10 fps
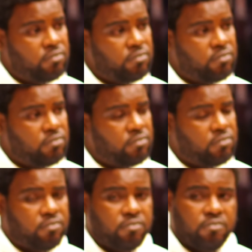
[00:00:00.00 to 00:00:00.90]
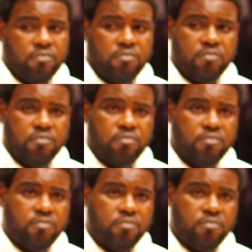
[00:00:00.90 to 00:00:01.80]

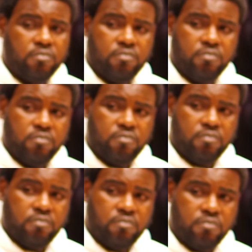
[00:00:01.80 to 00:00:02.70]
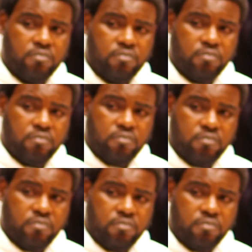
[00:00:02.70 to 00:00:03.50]
(not speaking)